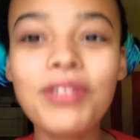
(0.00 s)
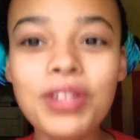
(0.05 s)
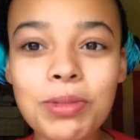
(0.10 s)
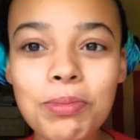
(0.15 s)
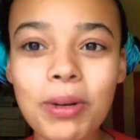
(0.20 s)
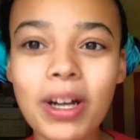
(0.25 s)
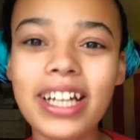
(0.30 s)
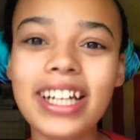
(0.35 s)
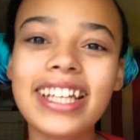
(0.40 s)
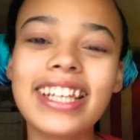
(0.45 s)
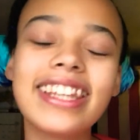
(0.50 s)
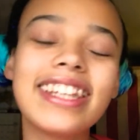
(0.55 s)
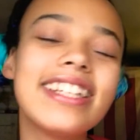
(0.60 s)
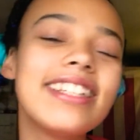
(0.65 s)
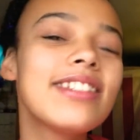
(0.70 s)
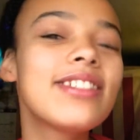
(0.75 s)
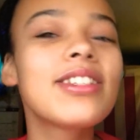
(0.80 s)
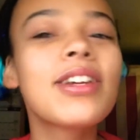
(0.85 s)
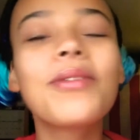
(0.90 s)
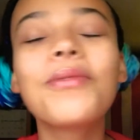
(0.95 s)
spreading
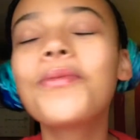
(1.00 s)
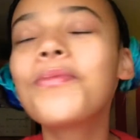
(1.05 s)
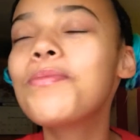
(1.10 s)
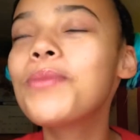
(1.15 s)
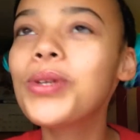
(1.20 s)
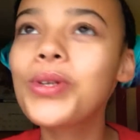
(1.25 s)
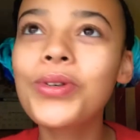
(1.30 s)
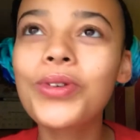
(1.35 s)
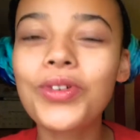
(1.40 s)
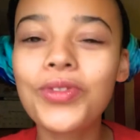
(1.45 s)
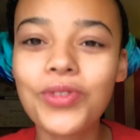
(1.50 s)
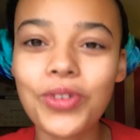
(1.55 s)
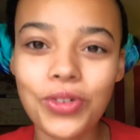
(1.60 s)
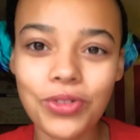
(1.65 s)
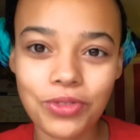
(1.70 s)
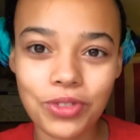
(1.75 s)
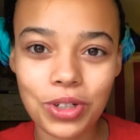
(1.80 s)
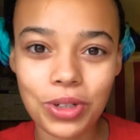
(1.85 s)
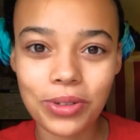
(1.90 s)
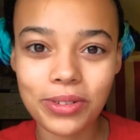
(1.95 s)
these beautiful
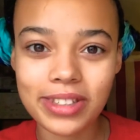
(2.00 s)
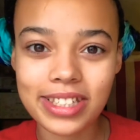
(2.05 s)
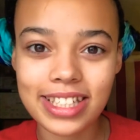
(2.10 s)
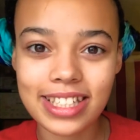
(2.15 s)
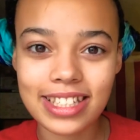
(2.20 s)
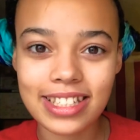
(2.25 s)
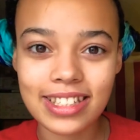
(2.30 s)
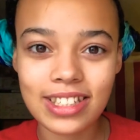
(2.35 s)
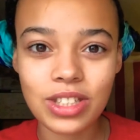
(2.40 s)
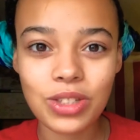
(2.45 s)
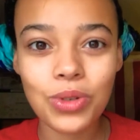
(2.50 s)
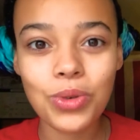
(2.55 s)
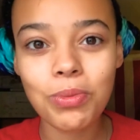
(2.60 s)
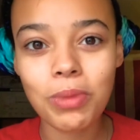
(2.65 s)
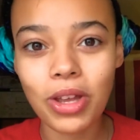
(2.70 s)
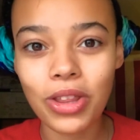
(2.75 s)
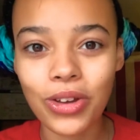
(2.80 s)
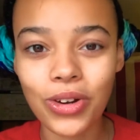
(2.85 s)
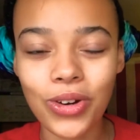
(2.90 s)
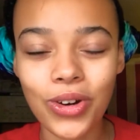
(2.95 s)
frequencies to
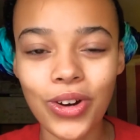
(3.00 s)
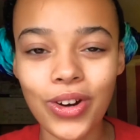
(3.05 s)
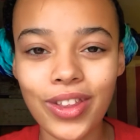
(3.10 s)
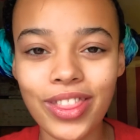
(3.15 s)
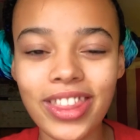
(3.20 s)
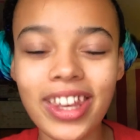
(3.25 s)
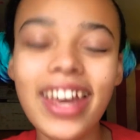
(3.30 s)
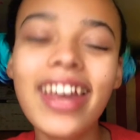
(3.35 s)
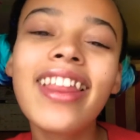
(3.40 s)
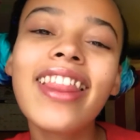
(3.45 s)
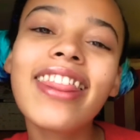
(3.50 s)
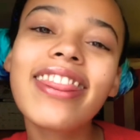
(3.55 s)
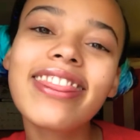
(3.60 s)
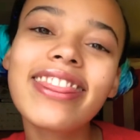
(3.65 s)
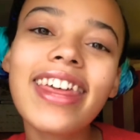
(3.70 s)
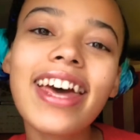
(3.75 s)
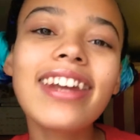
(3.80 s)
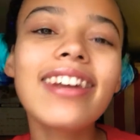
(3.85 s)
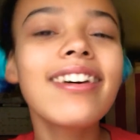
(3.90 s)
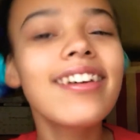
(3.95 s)
Mother Earth,
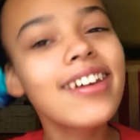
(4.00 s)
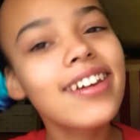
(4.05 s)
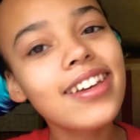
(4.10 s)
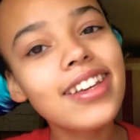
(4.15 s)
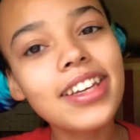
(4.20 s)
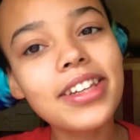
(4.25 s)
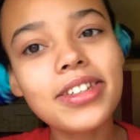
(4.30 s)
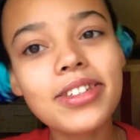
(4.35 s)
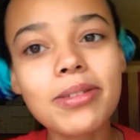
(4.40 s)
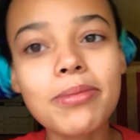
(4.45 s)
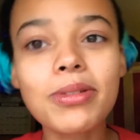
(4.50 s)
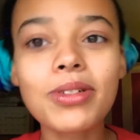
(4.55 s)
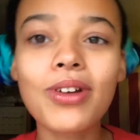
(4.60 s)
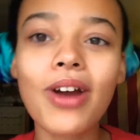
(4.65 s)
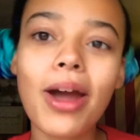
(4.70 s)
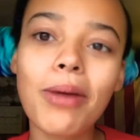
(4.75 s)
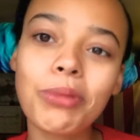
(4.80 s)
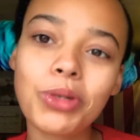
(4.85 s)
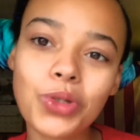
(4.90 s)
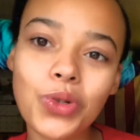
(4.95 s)
then hit
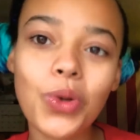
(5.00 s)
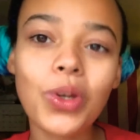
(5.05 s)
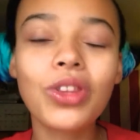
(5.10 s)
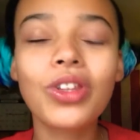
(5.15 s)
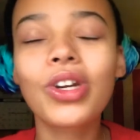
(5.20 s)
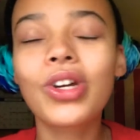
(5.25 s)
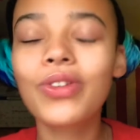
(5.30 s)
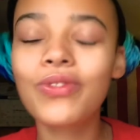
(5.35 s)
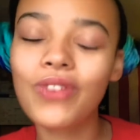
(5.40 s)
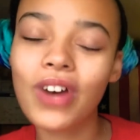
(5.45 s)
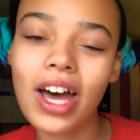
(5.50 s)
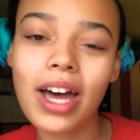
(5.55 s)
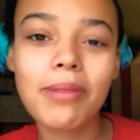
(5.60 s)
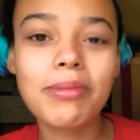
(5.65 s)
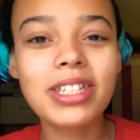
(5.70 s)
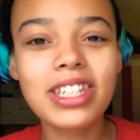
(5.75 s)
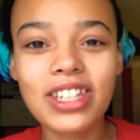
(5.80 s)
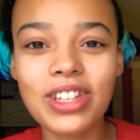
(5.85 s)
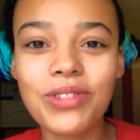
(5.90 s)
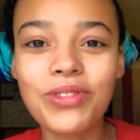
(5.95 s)
subscribe and join the Good Vibes
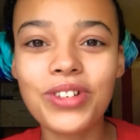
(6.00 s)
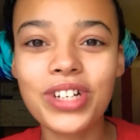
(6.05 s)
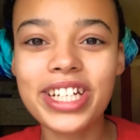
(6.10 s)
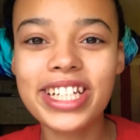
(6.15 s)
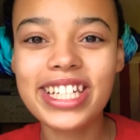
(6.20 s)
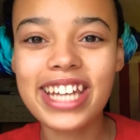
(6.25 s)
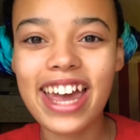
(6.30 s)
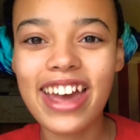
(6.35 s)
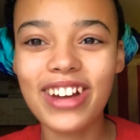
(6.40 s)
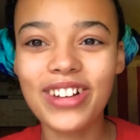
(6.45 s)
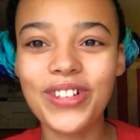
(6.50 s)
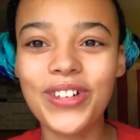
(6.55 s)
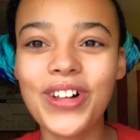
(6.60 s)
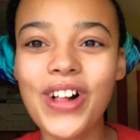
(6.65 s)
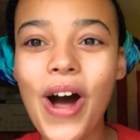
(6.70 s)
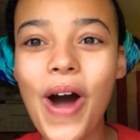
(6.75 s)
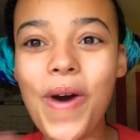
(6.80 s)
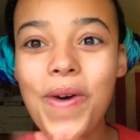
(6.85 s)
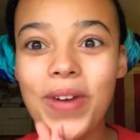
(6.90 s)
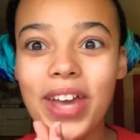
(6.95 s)
Delivery channel.
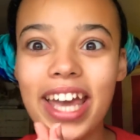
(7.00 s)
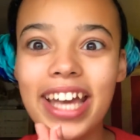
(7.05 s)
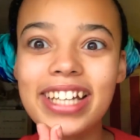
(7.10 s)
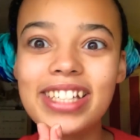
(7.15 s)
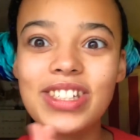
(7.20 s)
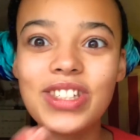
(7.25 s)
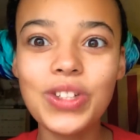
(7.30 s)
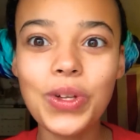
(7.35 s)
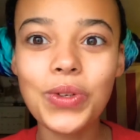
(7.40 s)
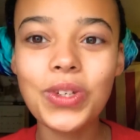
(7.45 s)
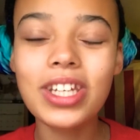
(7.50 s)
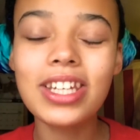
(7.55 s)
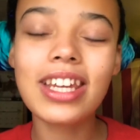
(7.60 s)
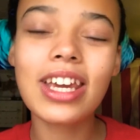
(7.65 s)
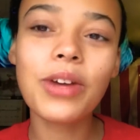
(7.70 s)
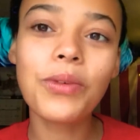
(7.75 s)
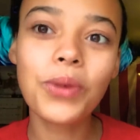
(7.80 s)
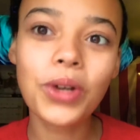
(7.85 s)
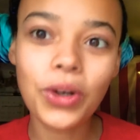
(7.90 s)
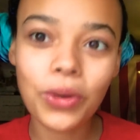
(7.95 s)
Okay, so
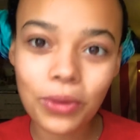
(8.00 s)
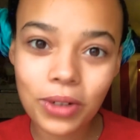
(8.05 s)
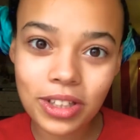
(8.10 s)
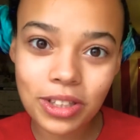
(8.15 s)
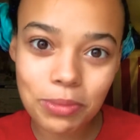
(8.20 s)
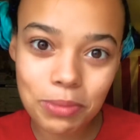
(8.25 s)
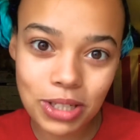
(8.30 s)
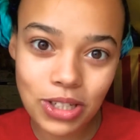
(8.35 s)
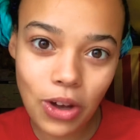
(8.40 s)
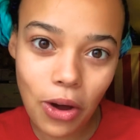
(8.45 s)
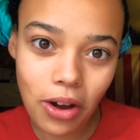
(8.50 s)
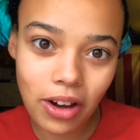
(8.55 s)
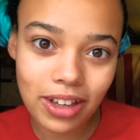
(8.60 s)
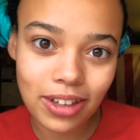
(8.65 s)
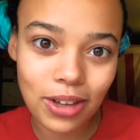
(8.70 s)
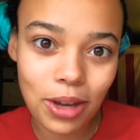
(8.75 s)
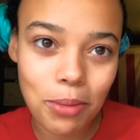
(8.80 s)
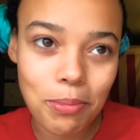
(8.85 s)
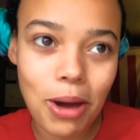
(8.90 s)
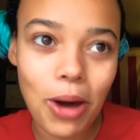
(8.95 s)
today we're going to be
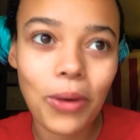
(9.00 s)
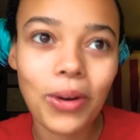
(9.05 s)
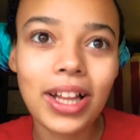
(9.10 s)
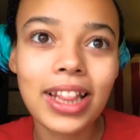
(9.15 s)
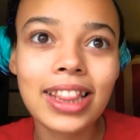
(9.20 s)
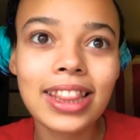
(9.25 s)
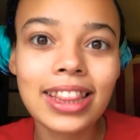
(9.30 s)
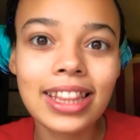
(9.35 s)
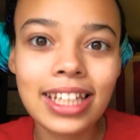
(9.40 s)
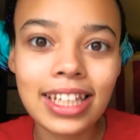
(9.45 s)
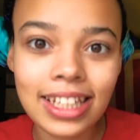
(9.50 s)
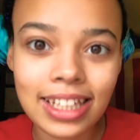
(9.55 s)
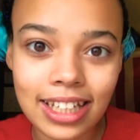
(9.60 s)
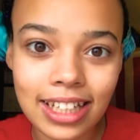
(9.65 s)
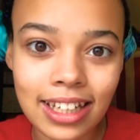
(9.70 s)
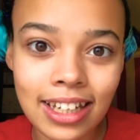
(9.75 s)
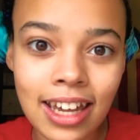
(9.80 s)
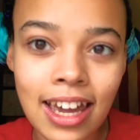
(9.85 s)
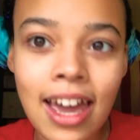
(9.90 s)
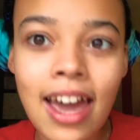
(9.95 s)
talking about
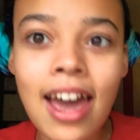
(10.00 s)
cleaning.